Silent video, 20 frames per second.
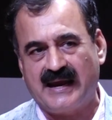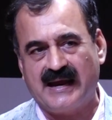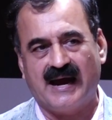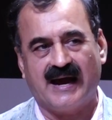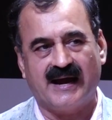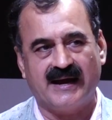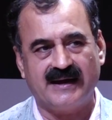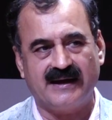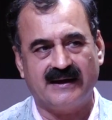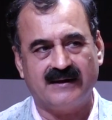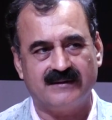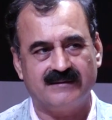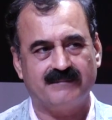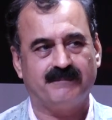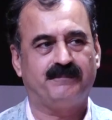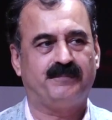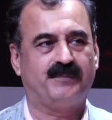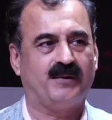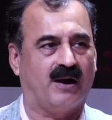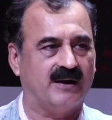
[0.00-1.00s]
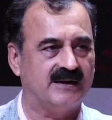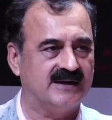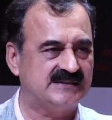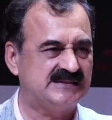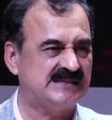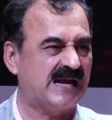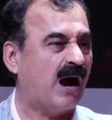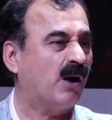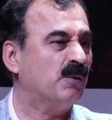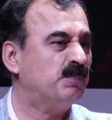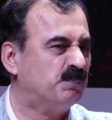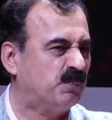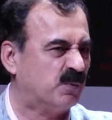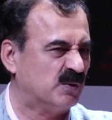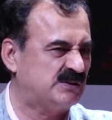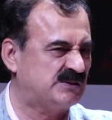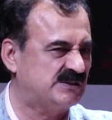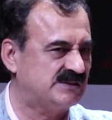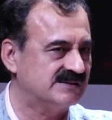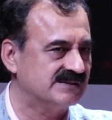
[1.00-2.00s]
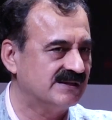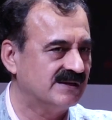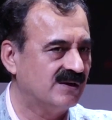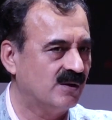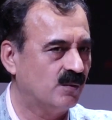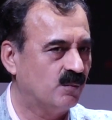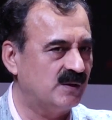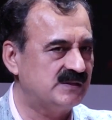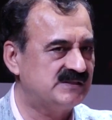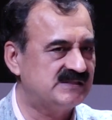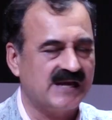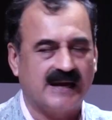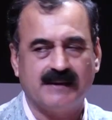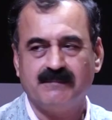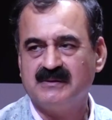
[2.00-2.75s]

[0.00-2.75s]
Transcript: your AI products outputs